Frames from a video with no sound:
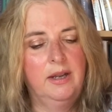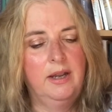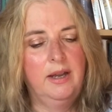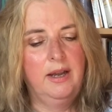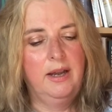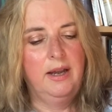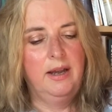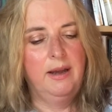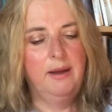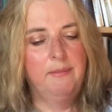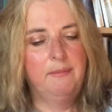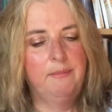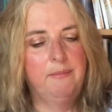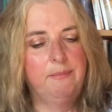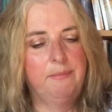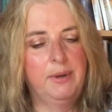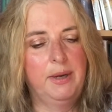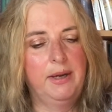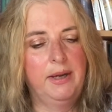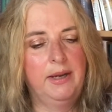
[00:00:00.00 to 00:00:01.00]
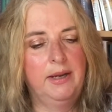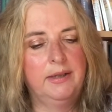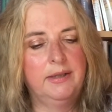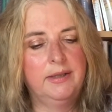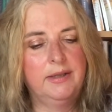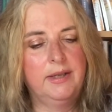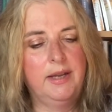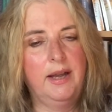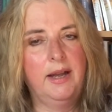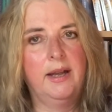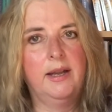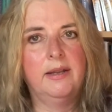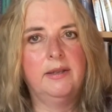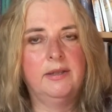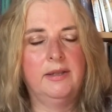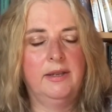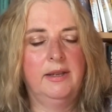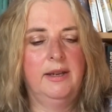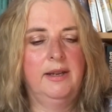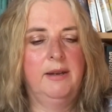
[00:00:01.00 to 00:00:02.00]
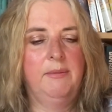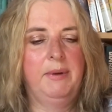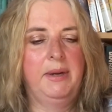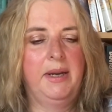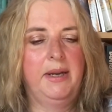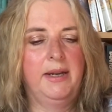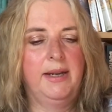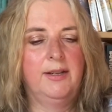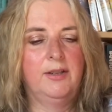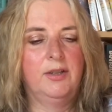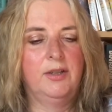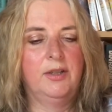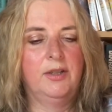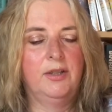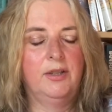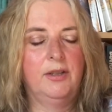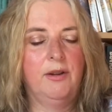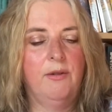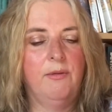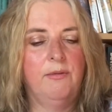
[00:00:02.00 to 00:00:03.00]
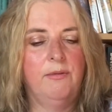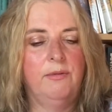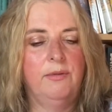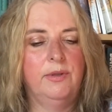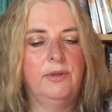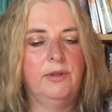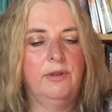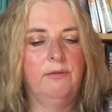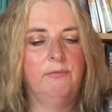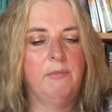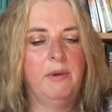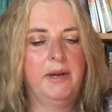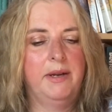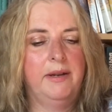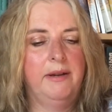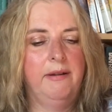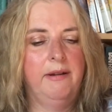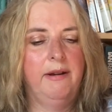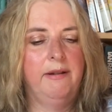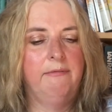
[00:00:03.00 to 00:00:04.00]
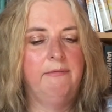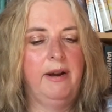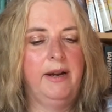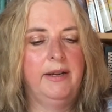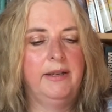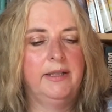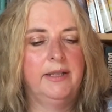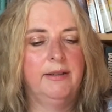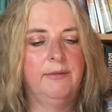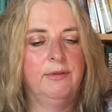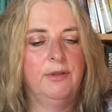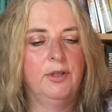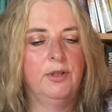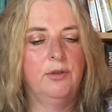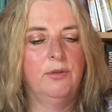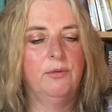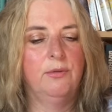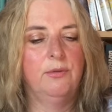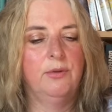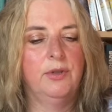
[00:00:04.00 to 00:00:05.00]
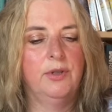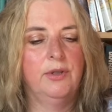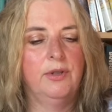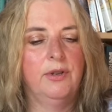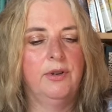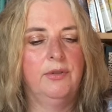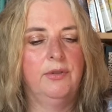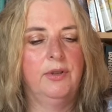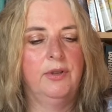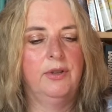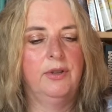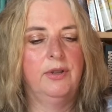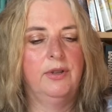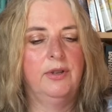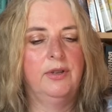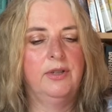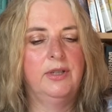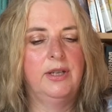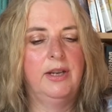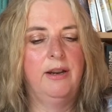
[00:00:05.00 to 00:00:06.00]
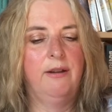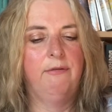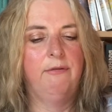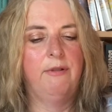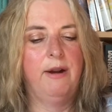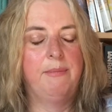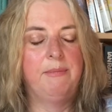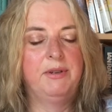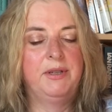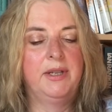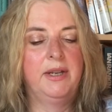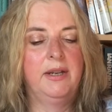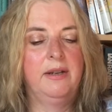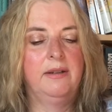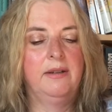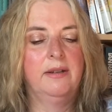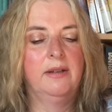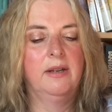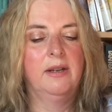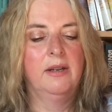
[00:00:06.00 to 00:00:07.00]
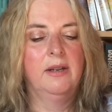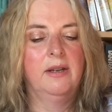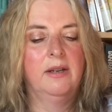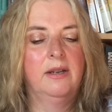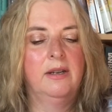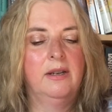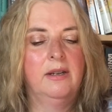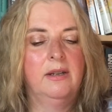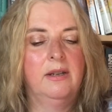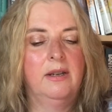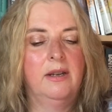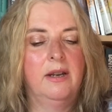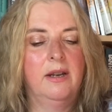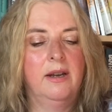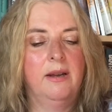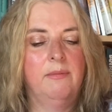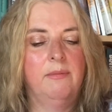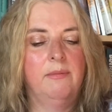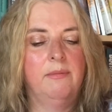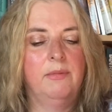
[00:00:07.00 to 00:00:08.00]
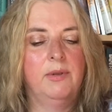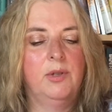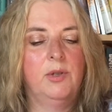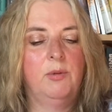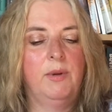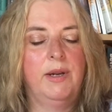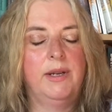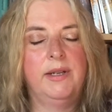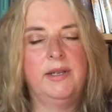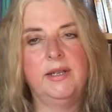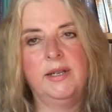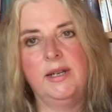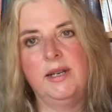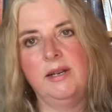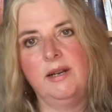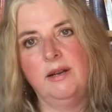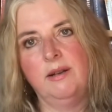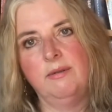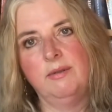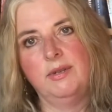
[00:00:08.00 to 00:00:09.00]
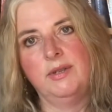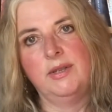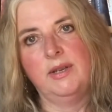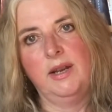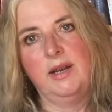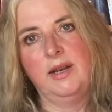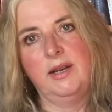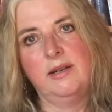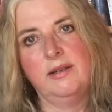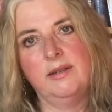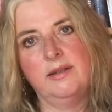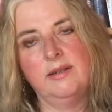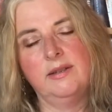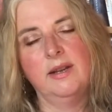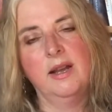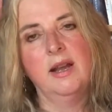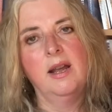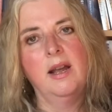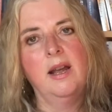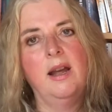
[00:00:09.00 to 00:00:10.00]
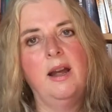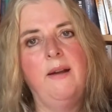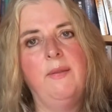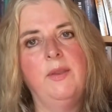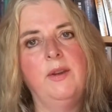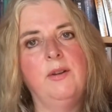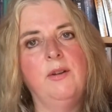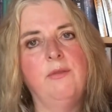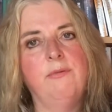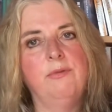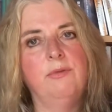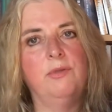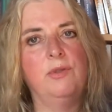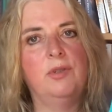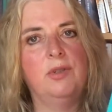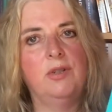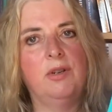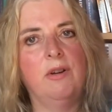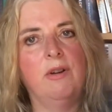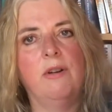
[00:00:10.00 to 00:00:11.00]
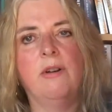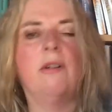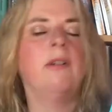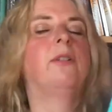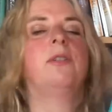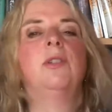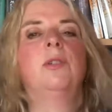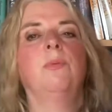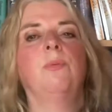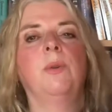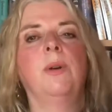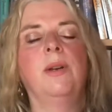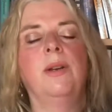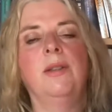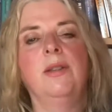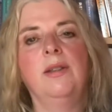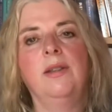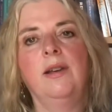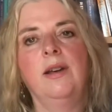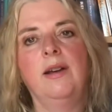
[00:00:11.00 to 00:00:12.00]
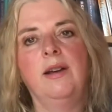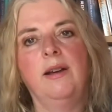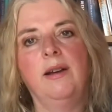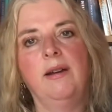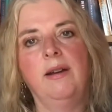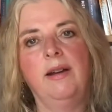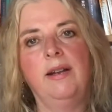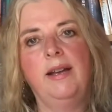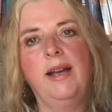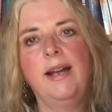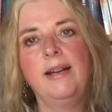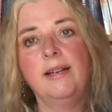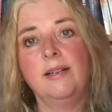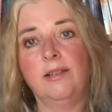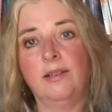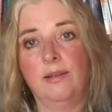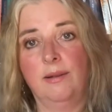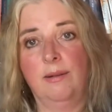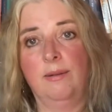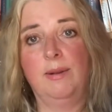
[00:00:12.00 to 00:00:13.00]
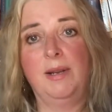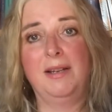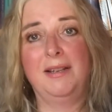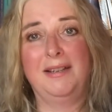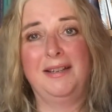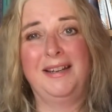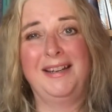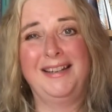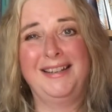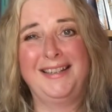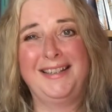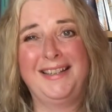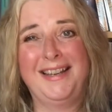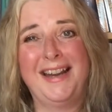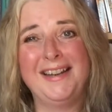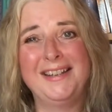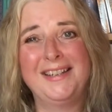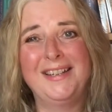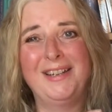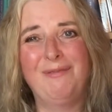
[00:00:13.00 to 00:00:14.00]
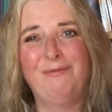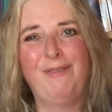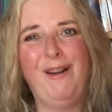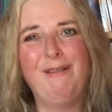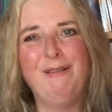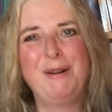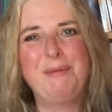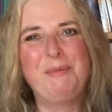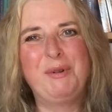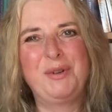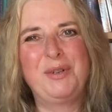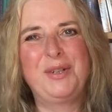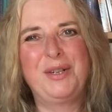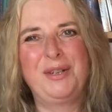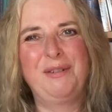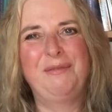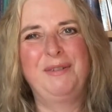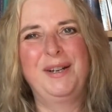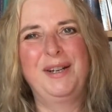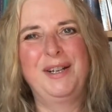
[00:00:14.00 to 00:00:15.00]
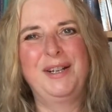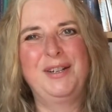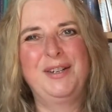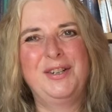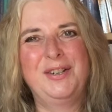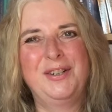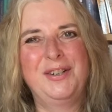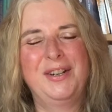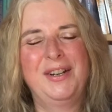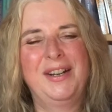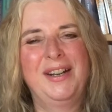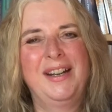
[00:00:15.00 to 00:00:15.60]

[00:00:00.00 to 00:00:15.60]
But it says in the beginning, to the souls of my 9 relatives slaughtered on the third day of Ramadan, 2006. And the novel starts with, again, it's centered very much in a village.